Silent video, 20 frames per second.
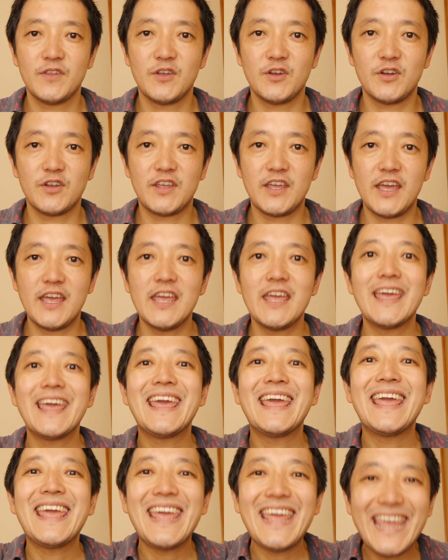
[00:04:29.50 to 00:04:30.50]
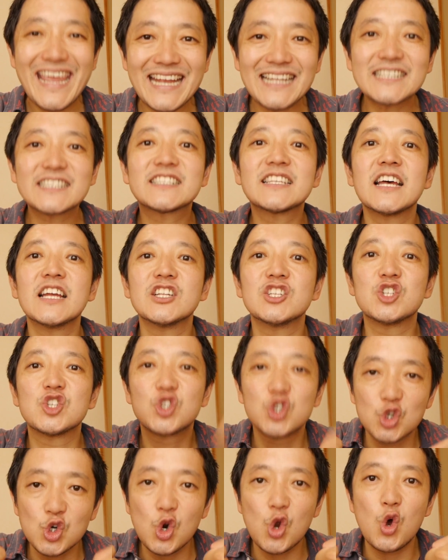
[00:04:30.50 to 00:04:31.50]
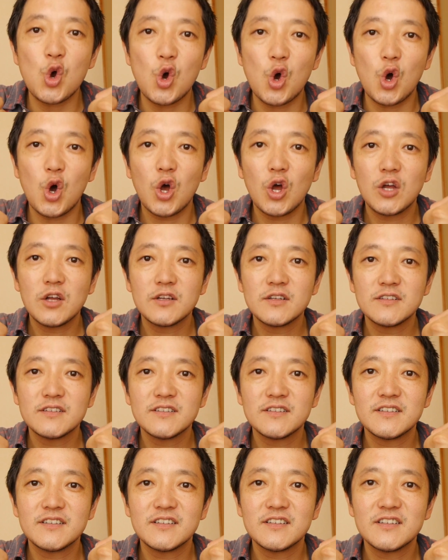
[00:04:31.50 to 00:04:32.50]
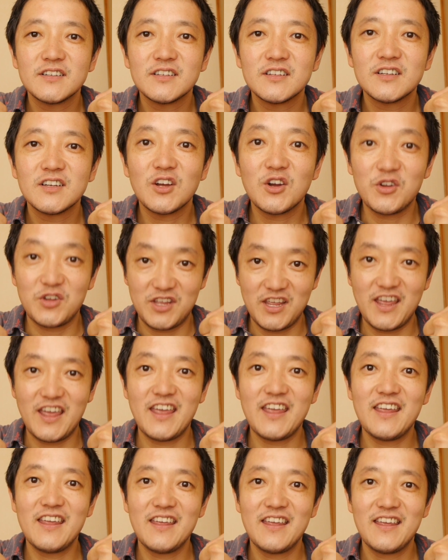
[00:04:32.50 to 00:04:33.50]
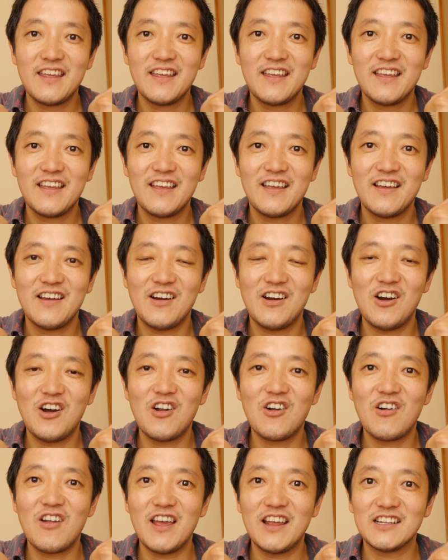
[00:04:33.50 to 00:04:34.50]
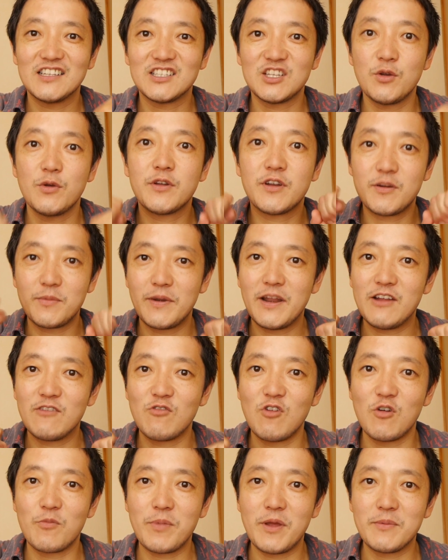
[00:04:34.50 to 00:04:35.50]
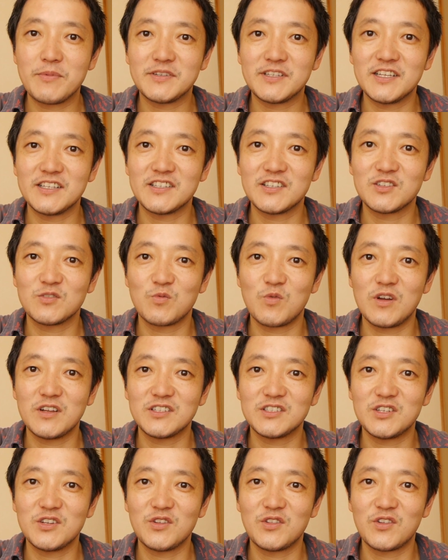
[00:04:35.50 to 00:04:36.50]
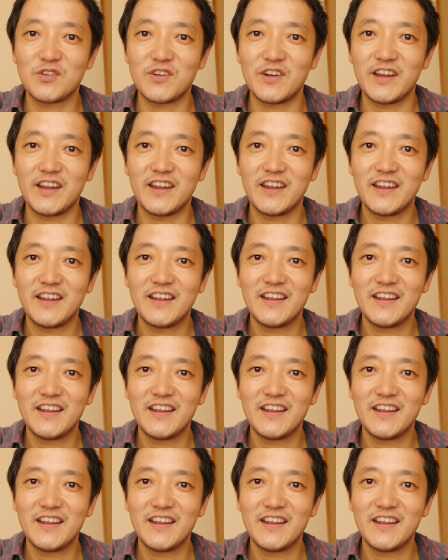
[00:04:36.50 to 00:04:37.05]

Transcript: Okay? It's a draw. Okay? Alright, so we're going to play rock, paper, scissors, one, two, three.